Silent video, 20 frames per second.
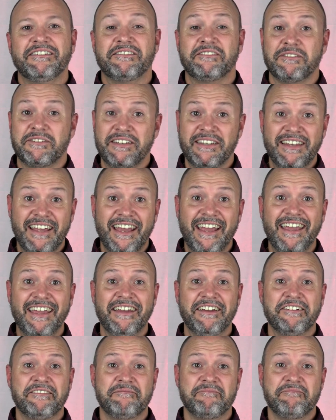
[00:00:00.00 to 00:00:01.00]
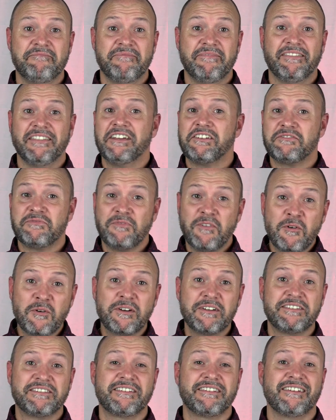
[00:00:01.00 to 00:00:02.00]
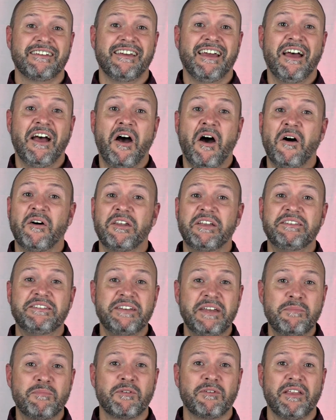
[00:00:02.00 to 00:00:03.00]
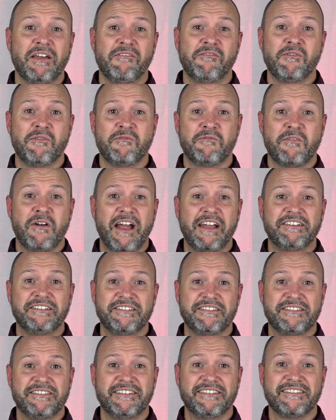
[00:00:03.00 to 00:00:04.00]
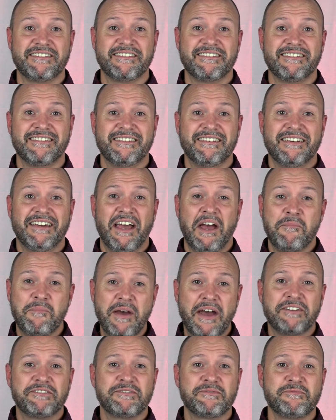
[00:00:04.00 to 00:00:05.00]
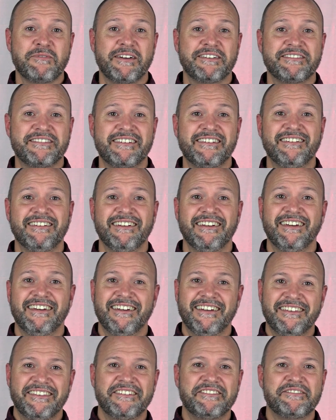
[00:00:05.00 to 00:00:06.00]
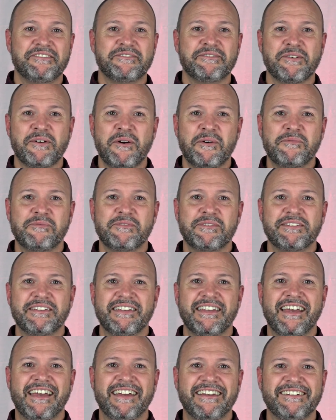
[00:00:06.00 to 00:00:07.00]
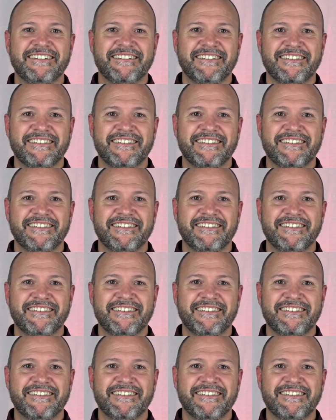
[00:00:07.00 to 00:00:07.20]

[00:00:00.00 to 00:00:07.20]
So today, let's focus on a deeper level of righteousness." I'm Pastor Rusty. This is your Hope for Today.